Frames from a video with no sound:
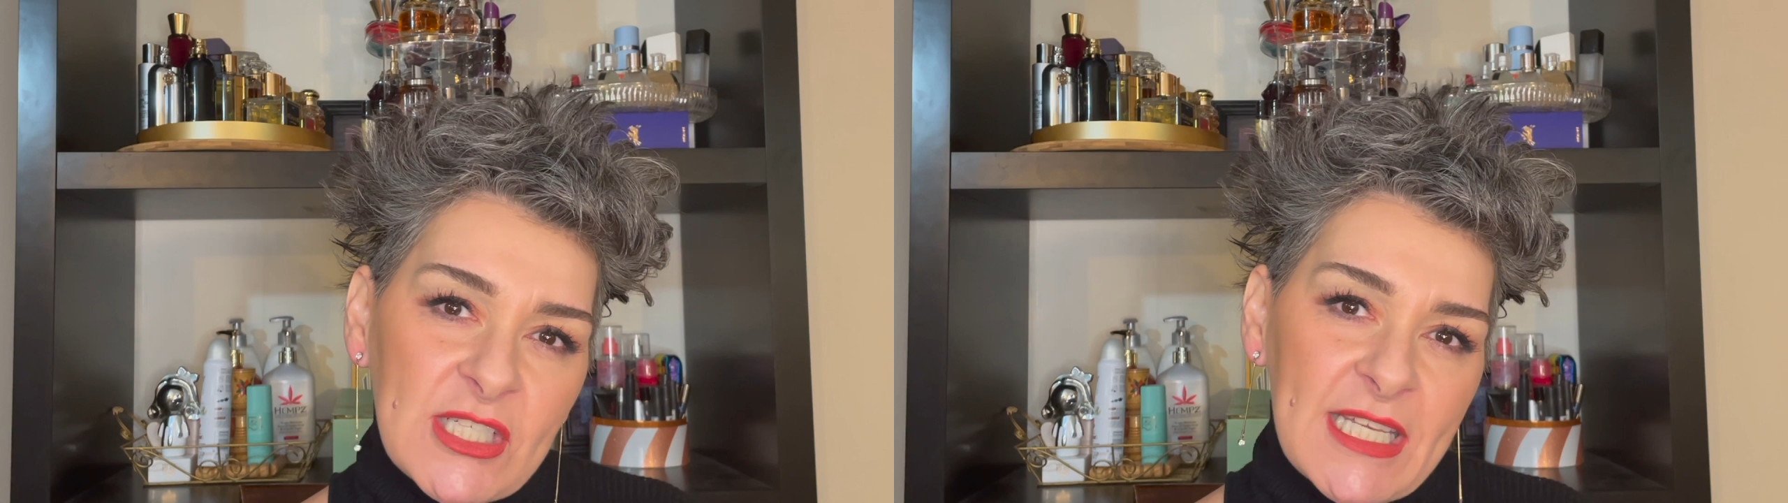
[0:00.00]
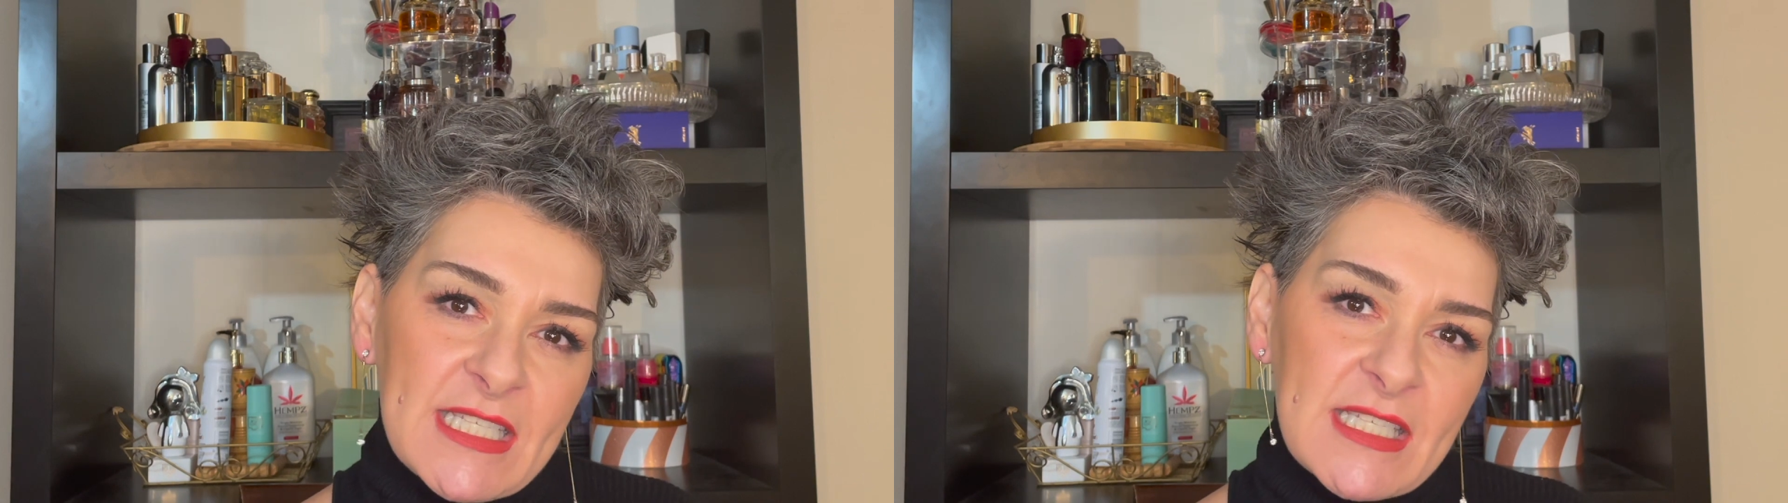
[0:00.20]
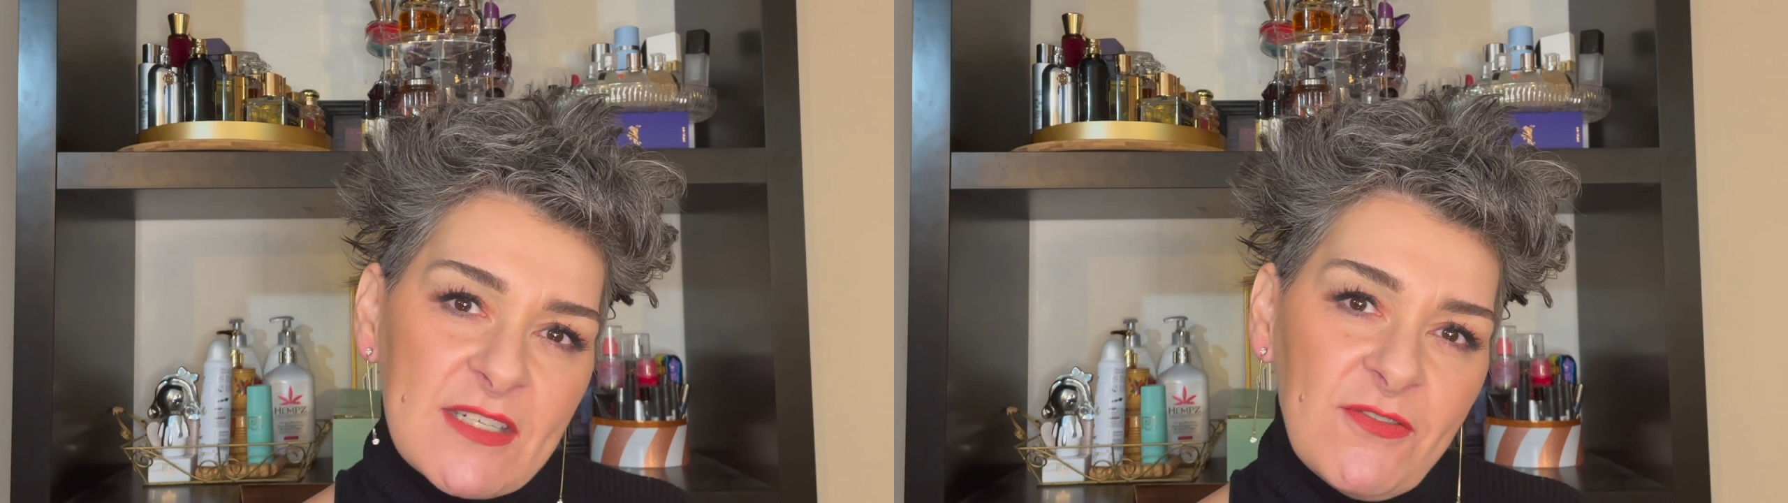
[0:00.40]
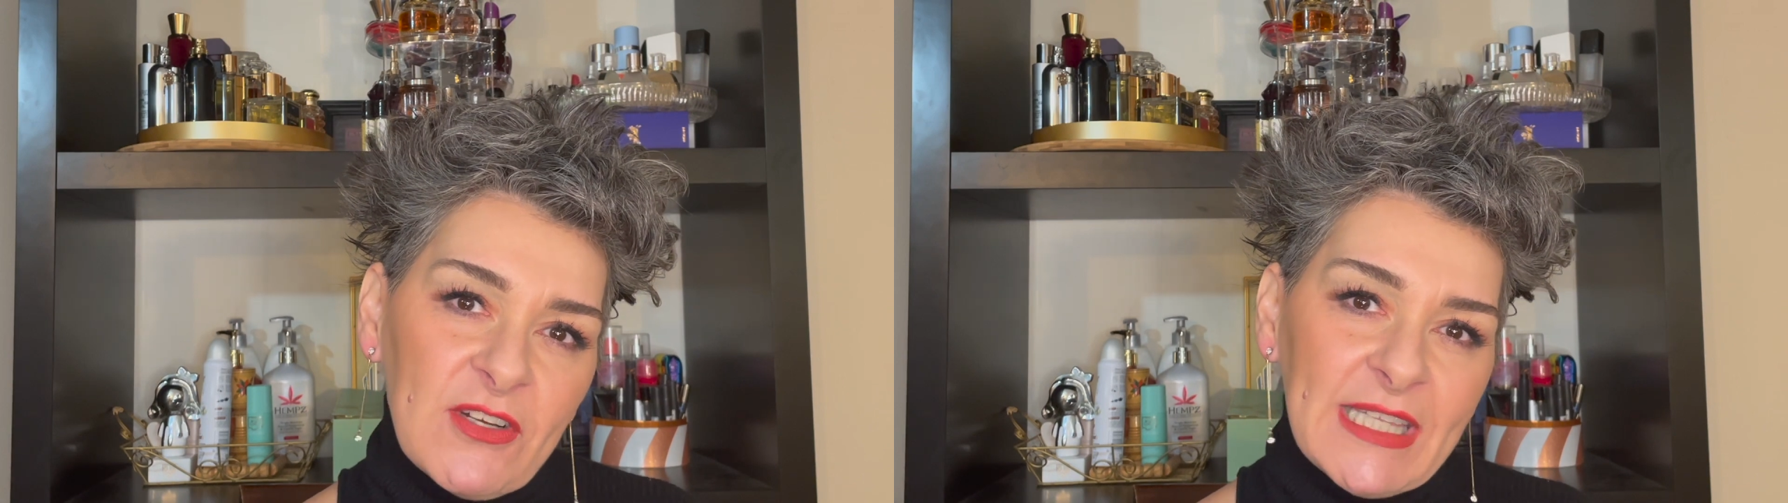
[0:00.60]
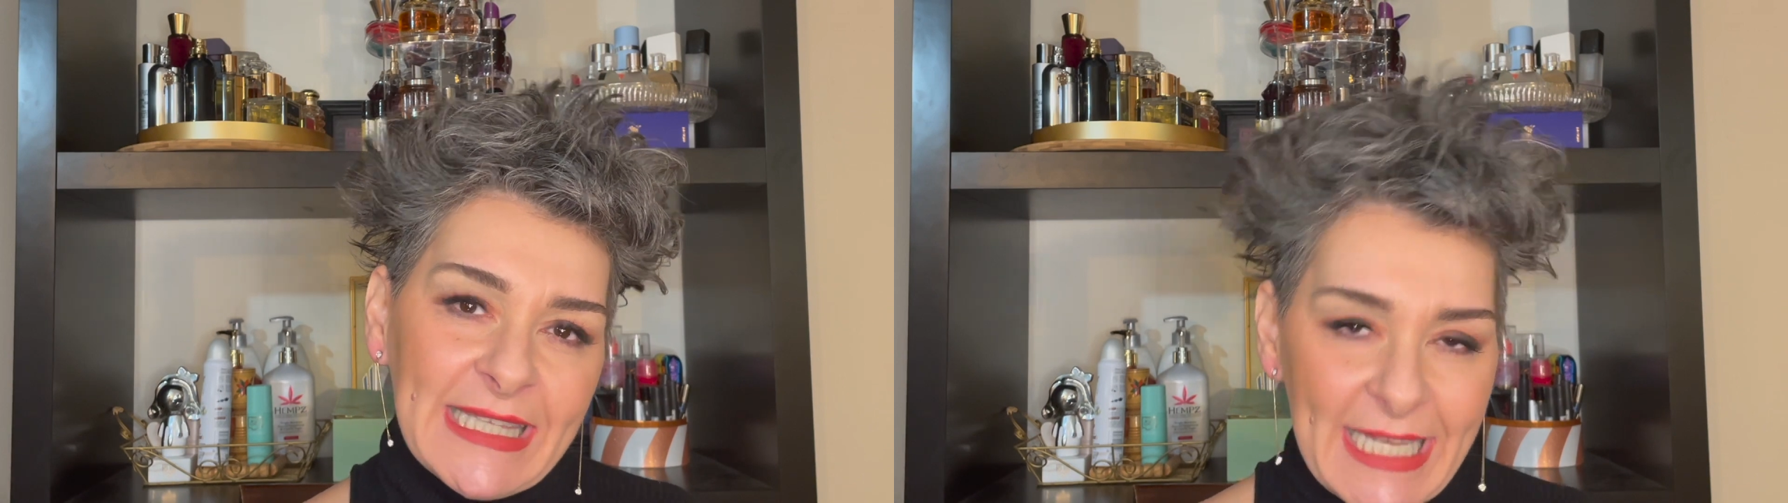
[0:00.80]
list
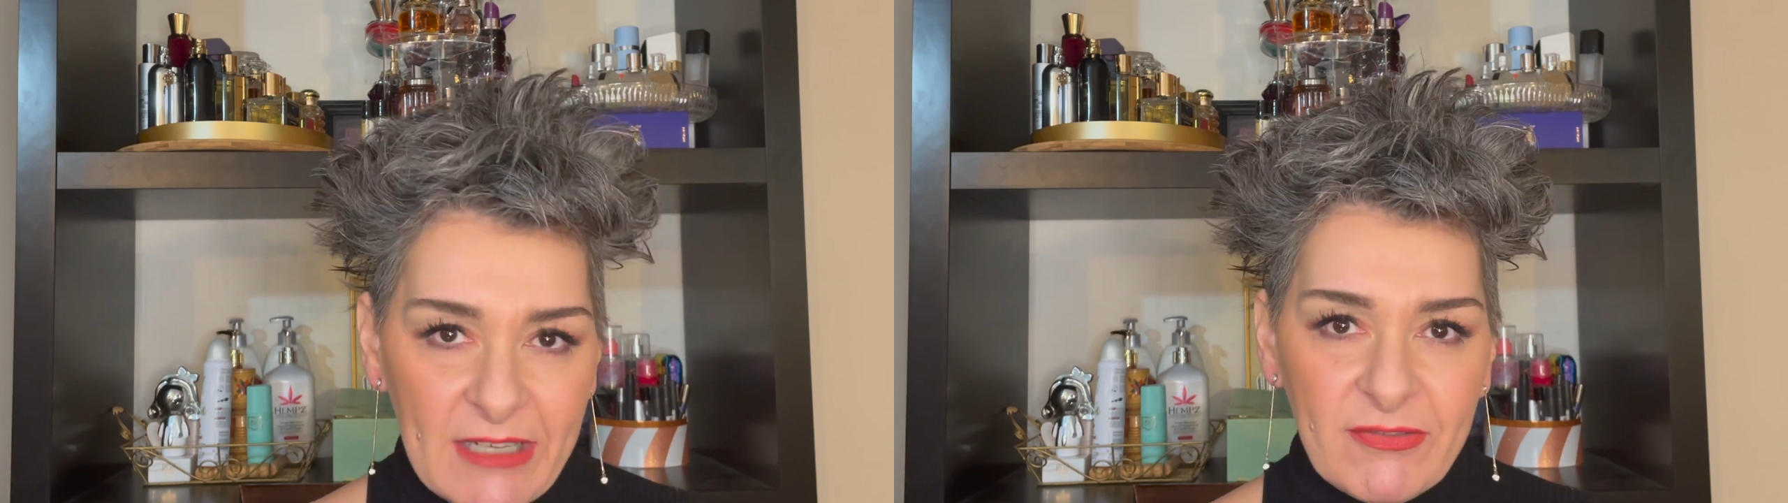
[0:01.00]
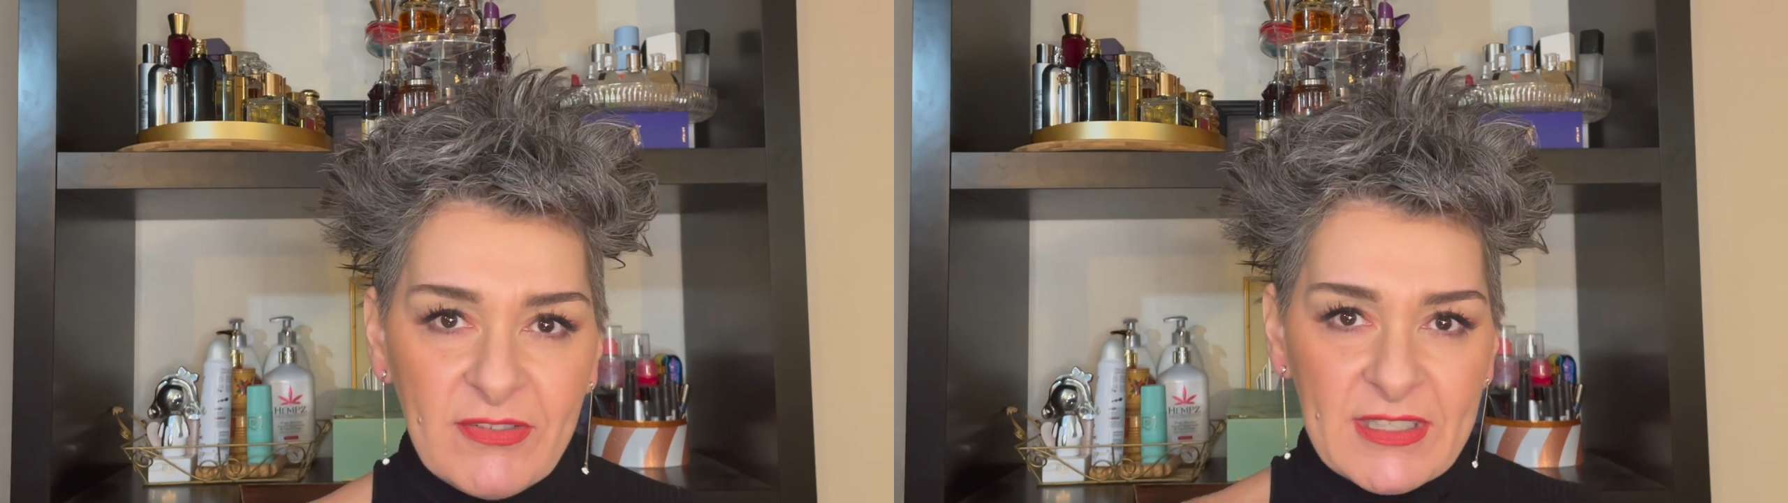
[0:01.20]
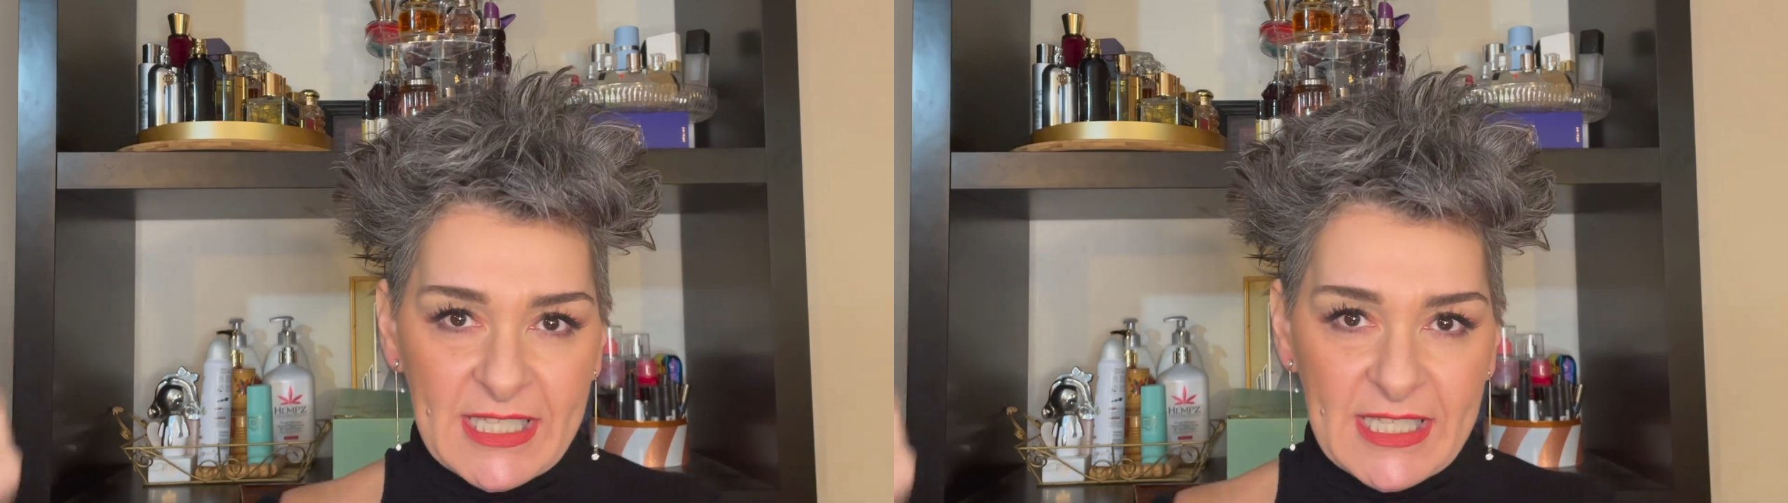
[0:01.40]
for lift and